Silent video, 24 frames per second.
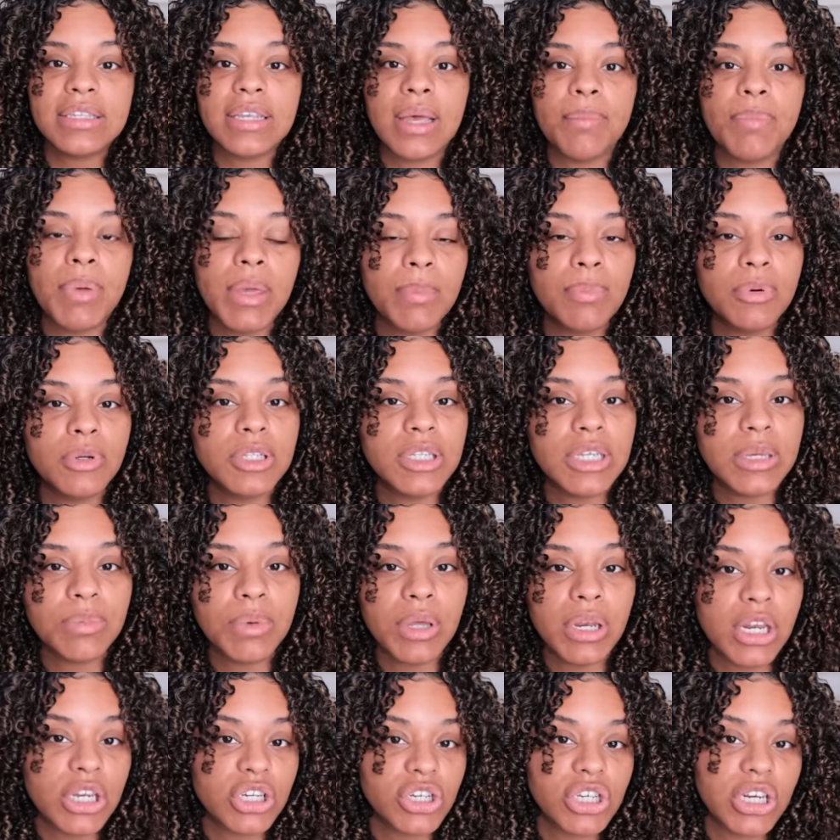some people deep
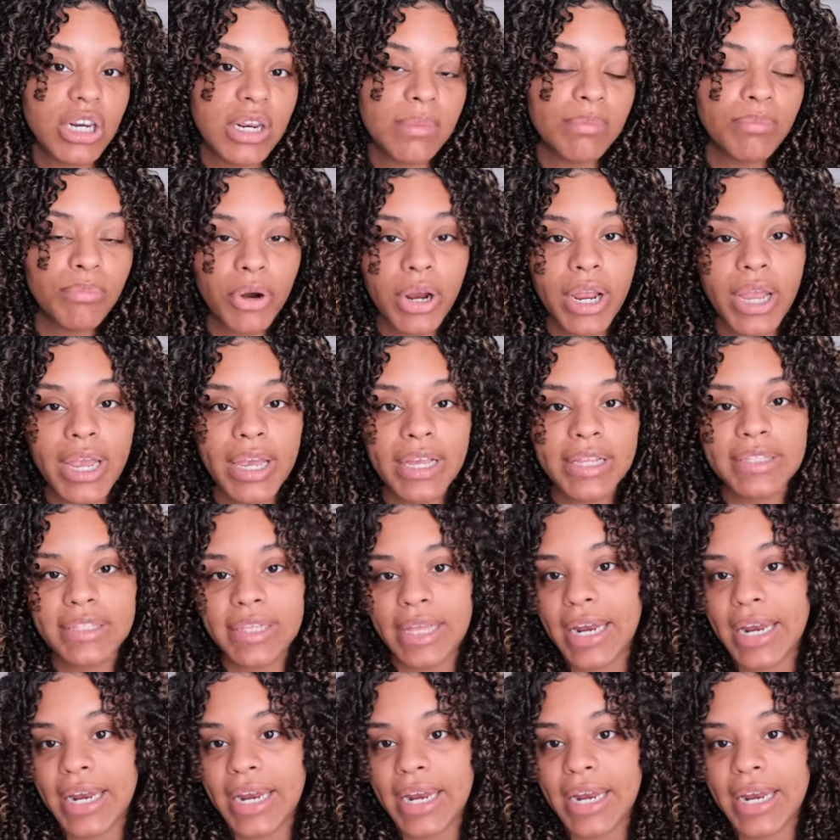condition in braids,